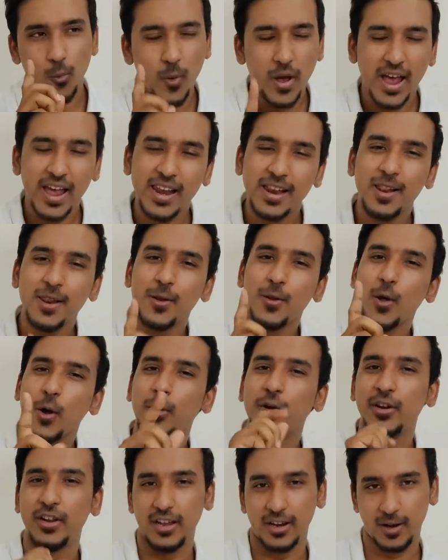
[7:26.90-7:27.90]
Well,
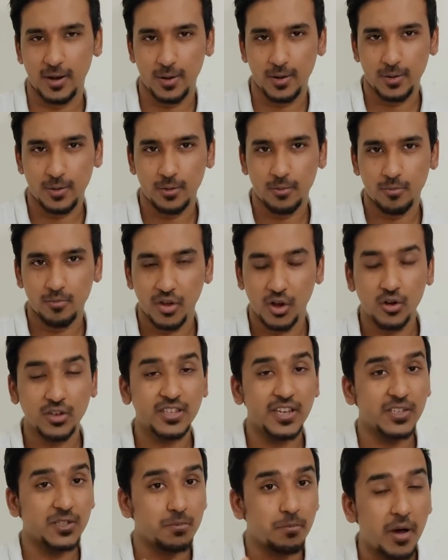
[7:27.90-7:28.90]
not really.
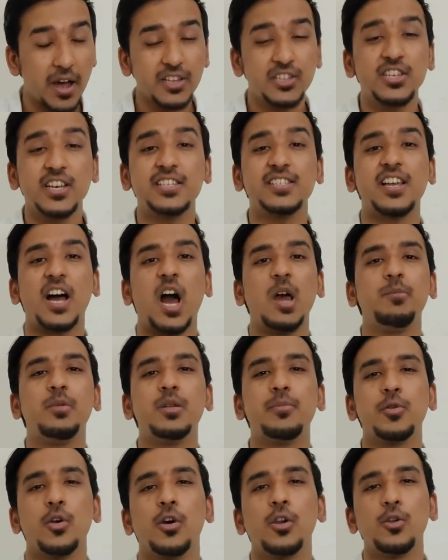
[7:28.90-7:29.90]
Because as much as
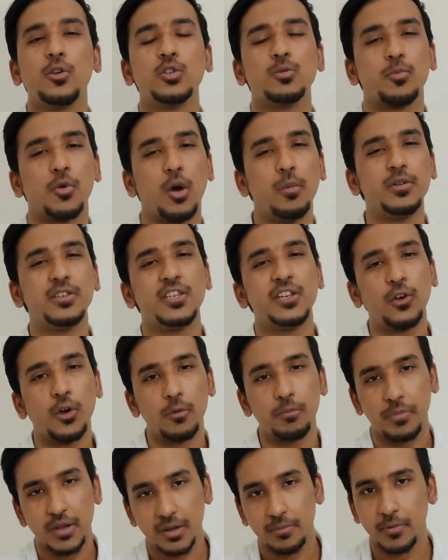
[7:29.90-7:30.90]
Hyperpure looks promising
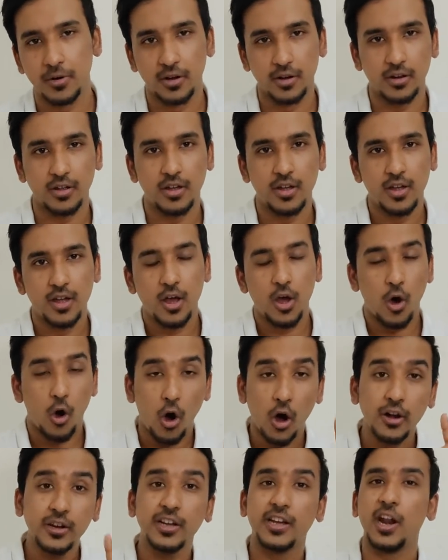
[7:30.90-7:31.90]
on paper,
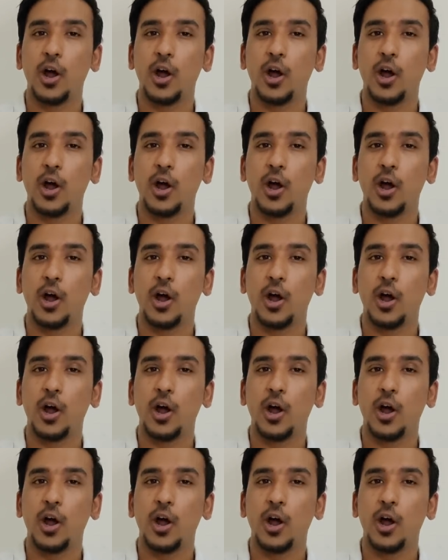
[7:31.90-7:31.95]
on